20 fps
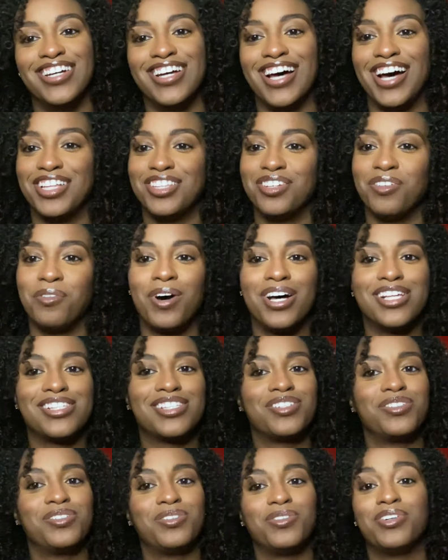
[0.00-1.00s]
out the
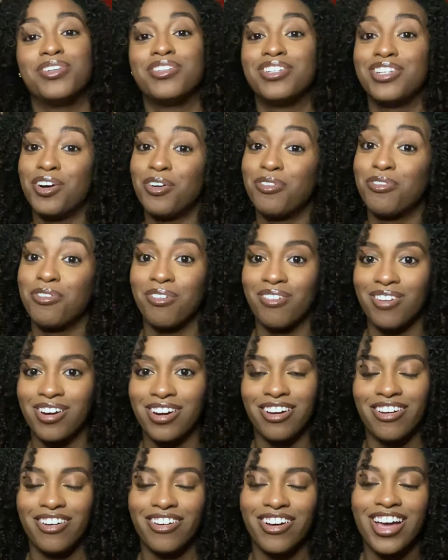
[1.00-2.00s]
wazoo. No, for
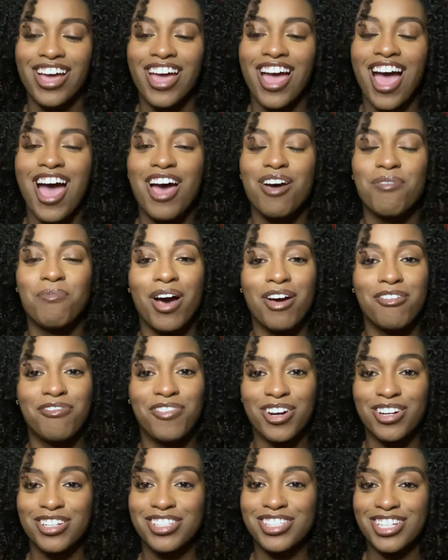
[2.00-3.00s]
real. My
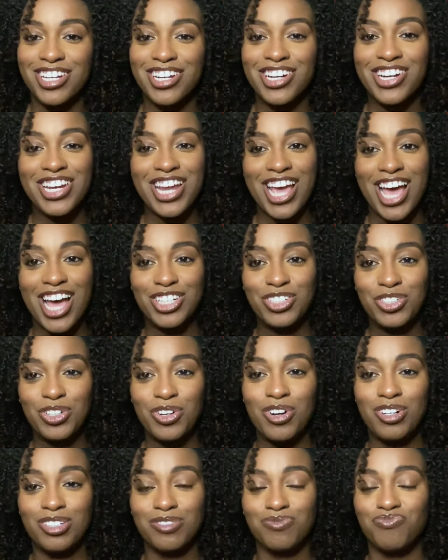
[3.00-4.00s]
first year
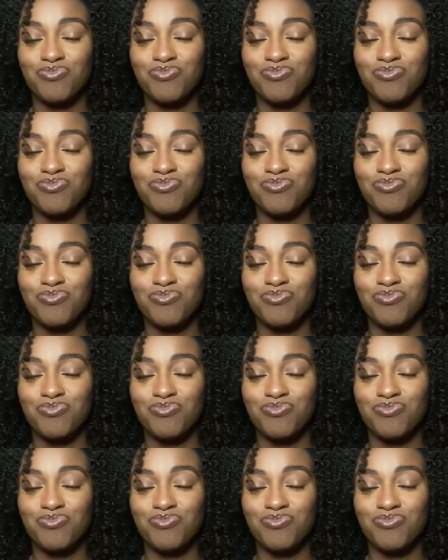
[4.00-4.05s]
natural,